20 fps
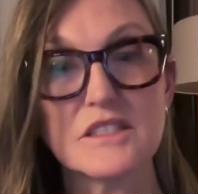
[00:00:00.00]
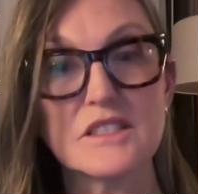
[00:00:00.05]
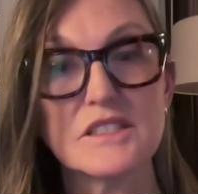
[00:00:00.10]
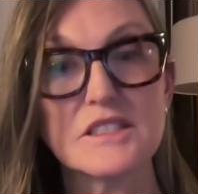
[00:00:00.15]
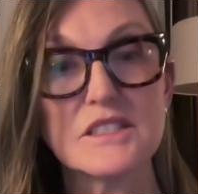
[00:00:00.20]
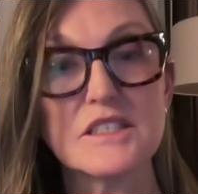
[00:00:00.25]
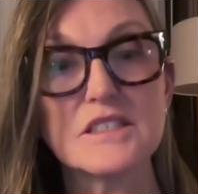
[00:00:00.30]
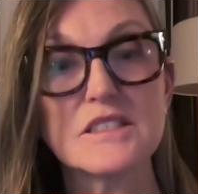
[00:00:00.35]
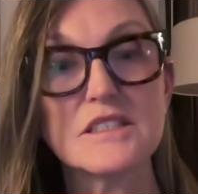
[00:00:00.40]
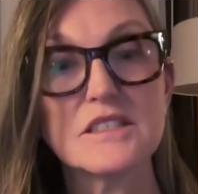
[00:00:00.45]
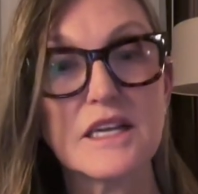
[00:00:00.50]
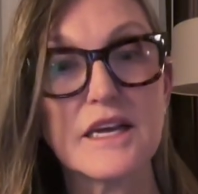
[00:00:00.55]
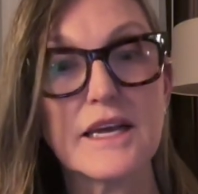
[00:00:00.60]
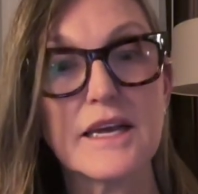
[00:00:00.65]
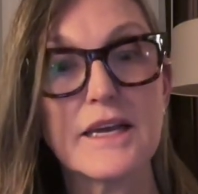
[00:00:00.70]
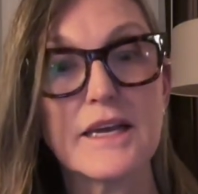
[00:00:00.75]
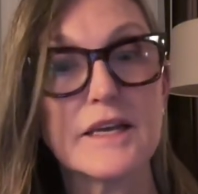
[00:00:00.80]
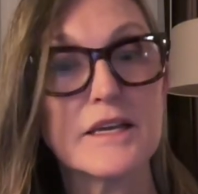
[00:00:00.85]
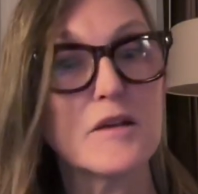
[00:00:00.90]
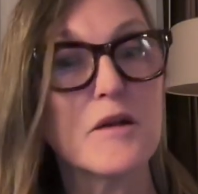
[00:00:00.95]
This is
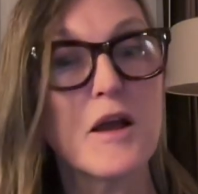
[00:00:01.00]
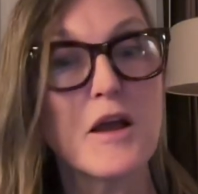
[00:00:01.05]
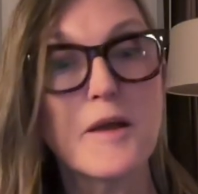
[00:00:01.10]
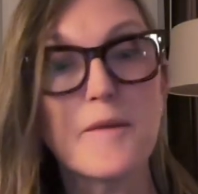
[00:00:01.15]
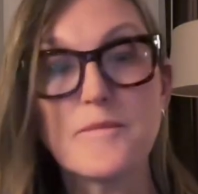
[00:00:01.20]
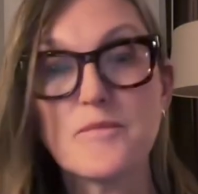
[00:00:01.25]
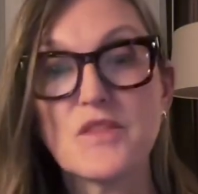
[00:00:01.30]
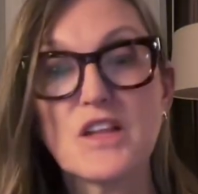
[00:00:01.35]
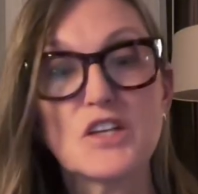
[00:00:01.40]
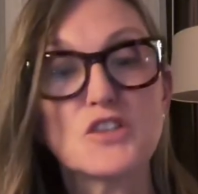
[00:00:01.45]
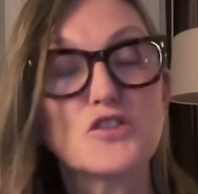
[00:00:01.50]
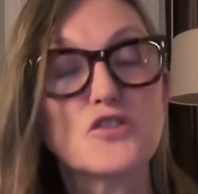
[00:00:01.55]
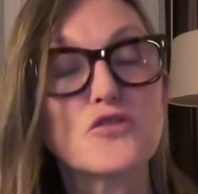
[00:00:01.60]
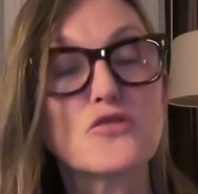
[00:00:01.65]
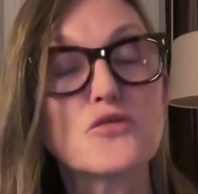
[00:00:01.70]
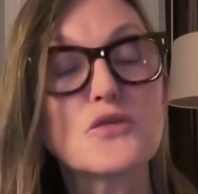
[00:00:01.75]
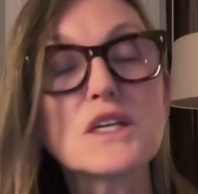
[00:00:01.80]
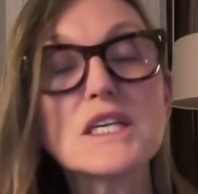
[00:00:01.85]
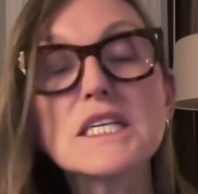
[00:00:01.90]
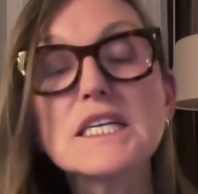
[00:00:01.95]
a $1
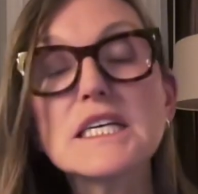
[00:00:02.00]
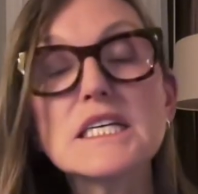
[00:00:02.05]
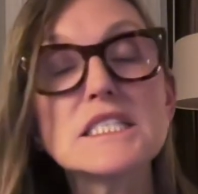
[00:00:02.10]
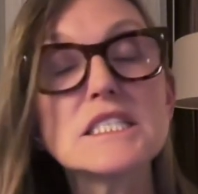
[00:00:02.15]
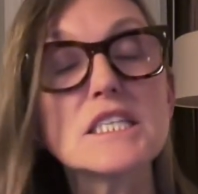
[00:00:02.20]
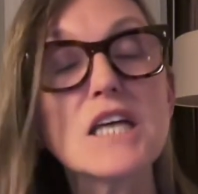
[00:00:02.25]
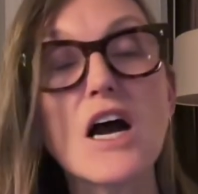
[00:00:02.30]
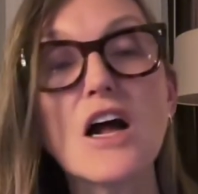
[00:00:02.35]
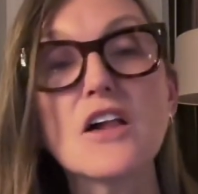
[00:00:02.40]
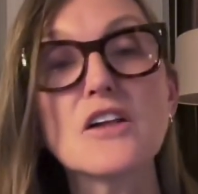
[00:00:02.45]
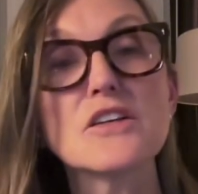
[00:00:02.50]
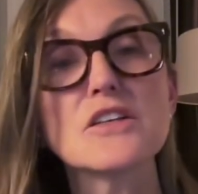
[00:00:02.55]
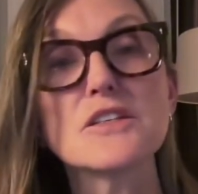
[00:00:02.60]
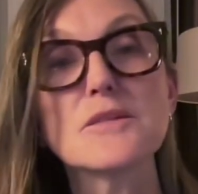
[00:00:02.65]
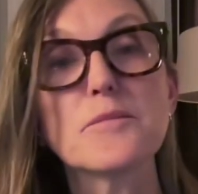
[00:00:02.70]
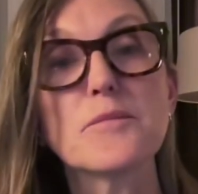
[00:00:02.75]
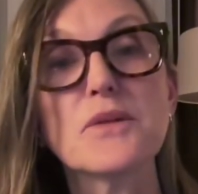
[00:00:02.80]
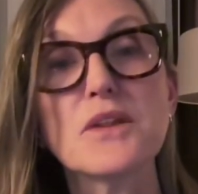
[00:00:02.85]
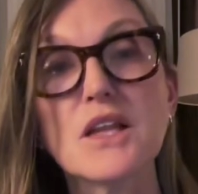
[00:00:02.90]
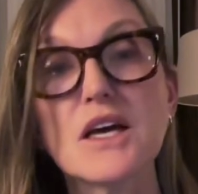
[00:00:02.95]
trillion
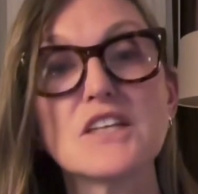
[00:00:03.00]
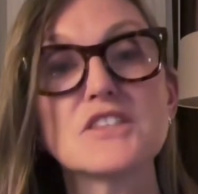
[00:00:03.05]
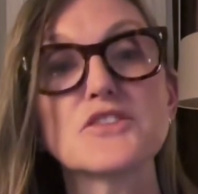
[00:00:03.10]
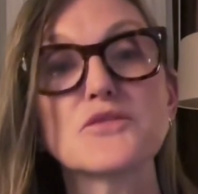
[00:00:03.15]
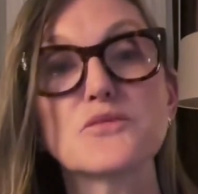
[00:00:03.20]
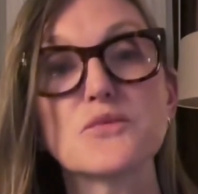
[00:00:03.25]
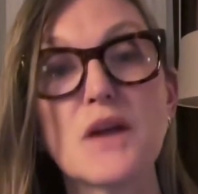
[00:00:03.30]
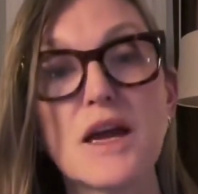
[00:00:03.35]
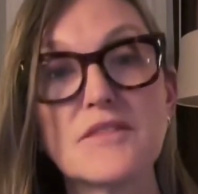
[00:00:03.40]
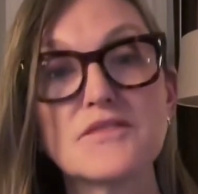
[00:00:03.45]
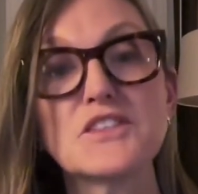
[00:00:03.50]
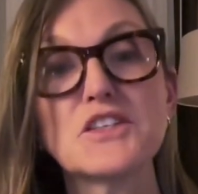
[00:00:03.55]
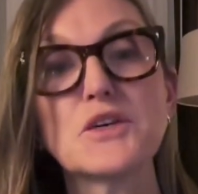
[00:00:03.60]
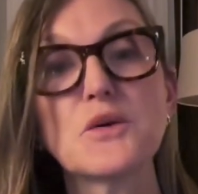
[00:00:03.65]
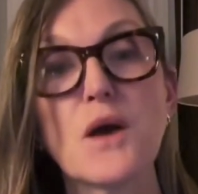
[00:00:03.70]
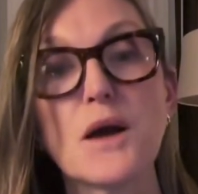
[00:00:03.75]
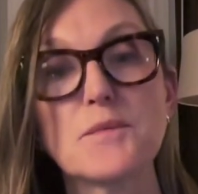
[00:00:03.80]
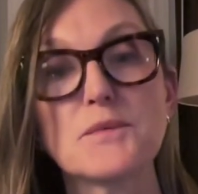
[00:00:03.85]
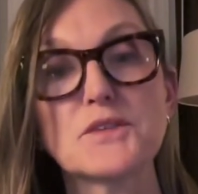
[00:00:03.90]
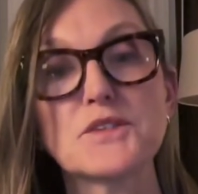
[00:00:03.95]
plus
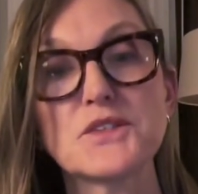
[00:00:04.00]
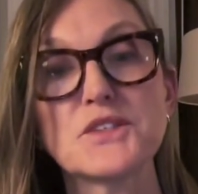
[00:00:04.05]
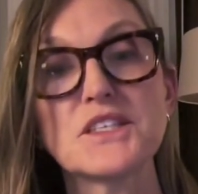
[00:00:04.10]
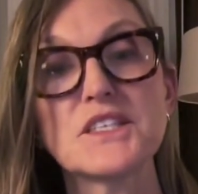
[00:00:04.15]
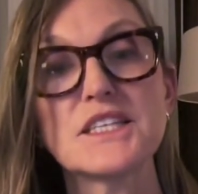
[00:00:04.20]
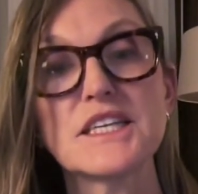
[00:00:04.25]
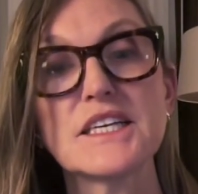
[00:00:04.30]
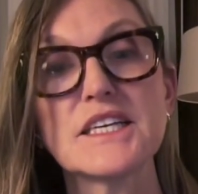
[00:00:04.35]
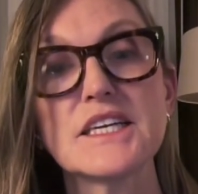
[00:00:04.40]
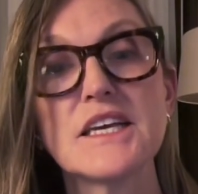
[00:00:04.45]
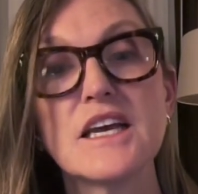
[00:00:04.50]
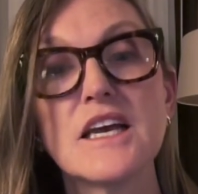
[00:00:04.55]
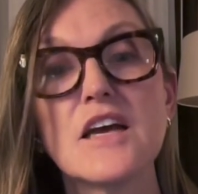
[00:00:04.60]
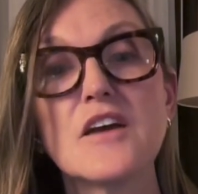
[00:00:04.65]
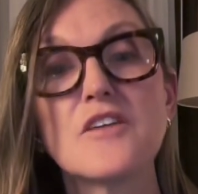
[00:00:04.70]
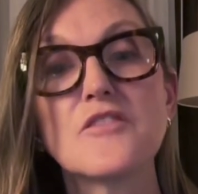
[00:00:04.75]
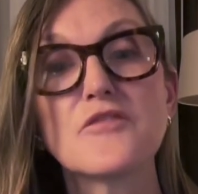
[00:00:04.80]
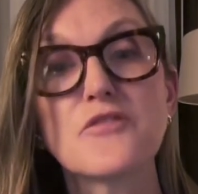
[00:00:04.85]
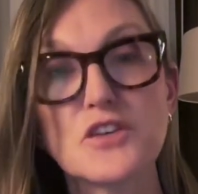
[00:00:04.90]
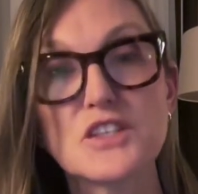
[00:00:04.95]
revenue opportunity
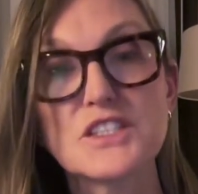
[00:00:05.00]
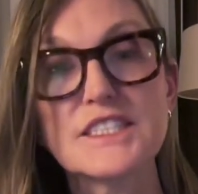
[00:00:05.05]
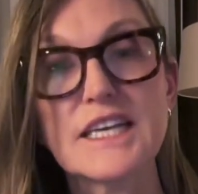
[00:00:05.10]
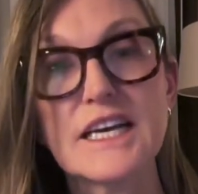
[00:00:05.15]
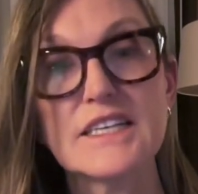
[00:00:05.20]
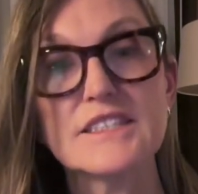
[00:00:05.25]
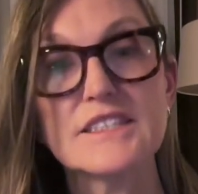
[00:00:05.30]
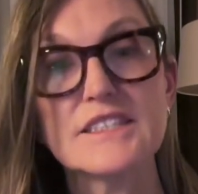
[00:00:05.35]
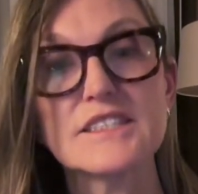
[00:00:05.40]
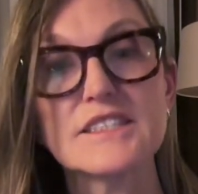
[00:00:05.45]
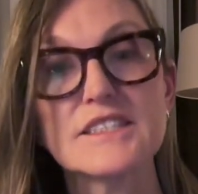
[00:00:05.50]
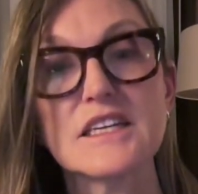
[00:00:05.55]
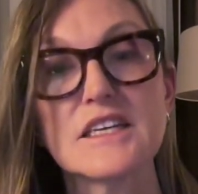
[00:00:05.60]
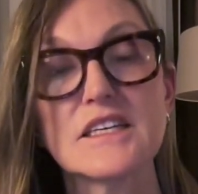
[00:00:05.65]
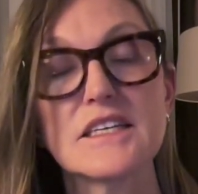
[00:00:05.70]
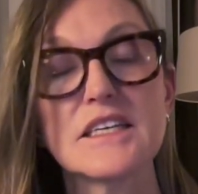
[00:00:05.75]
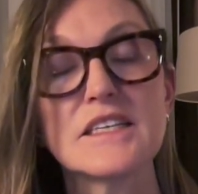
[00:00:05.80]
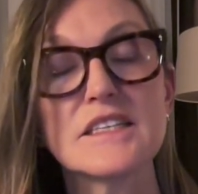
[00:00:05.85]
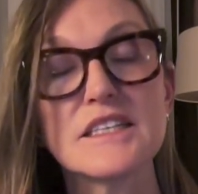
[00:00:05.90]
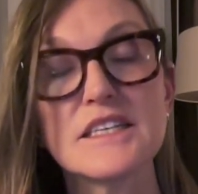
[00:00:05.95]
for
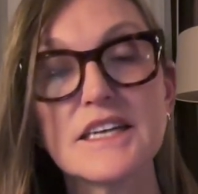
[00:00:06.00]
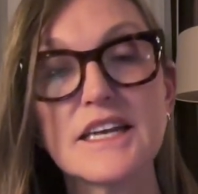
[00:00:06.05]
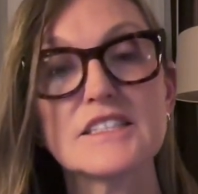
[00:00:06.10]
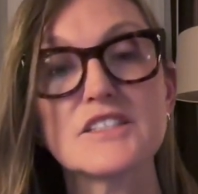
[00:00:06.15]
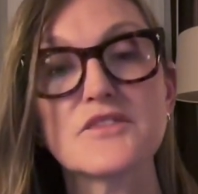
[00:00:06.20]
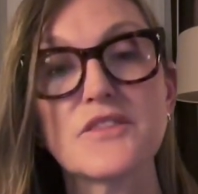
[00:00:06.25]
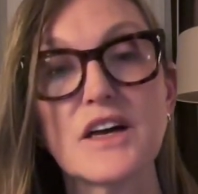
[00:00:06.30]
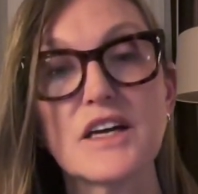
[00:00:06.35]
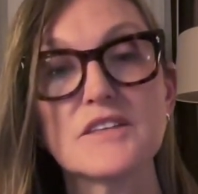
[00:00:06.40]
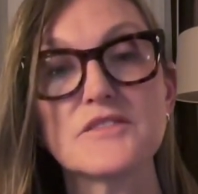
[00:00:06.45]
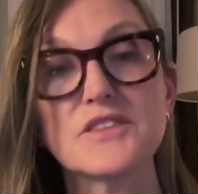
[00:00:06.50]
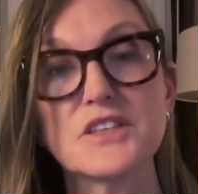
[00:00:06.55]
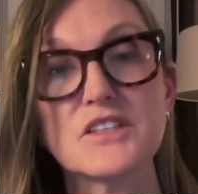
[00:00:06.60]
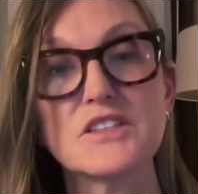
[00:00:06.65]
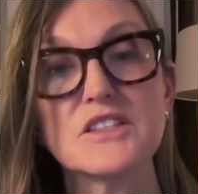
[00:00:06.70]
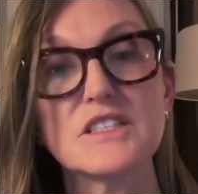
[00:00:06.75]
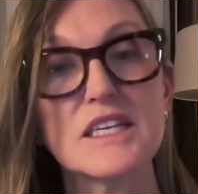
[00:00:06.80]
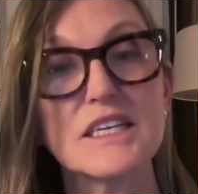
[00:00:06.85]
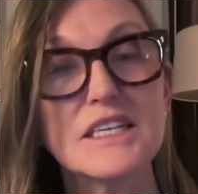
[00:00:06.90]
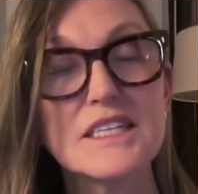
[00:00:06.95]
Tesla in the next 5
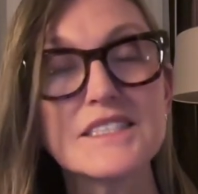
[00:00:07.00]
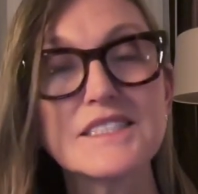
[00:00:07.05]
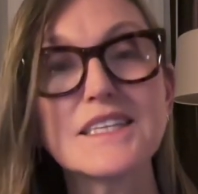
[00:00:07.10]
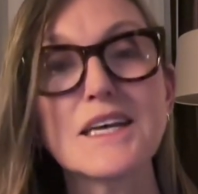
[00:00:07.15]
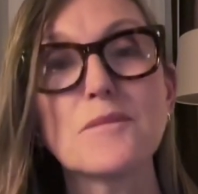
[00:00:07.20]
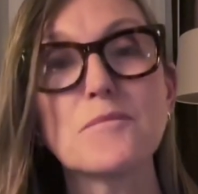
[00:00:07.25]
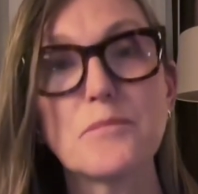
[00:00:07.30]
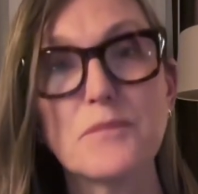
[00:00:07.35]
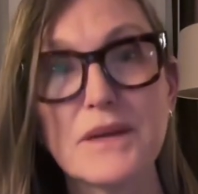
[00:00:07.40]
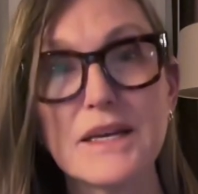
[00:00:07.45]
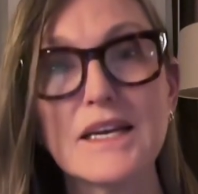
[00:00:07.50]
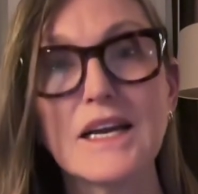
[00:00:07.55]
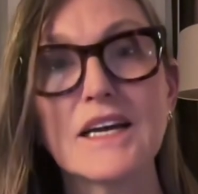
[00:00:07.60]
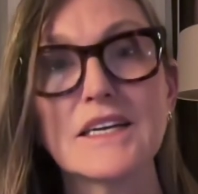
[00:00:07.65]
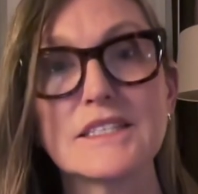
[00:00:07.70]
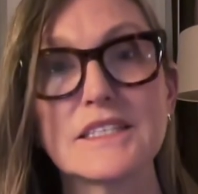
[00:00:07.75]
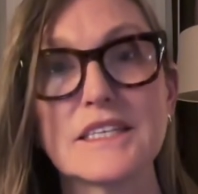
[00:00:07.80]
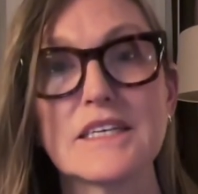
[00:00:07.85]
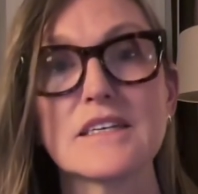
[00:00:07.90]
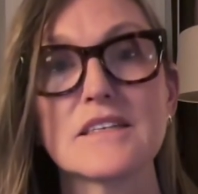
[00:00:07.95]
years. It's a big
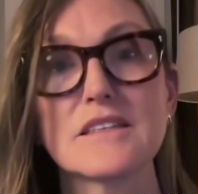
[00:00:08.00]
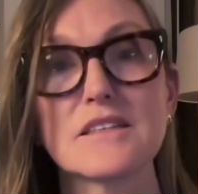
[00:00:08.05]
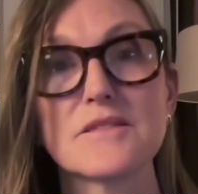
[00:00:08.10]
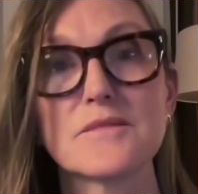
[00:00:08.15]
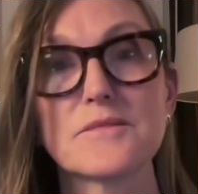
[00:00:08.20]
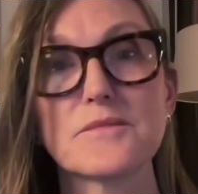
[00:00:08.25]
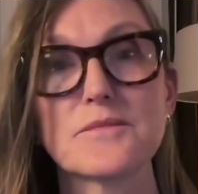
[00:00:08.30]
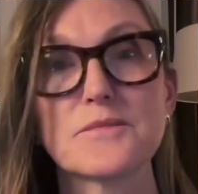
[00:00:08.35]
idea.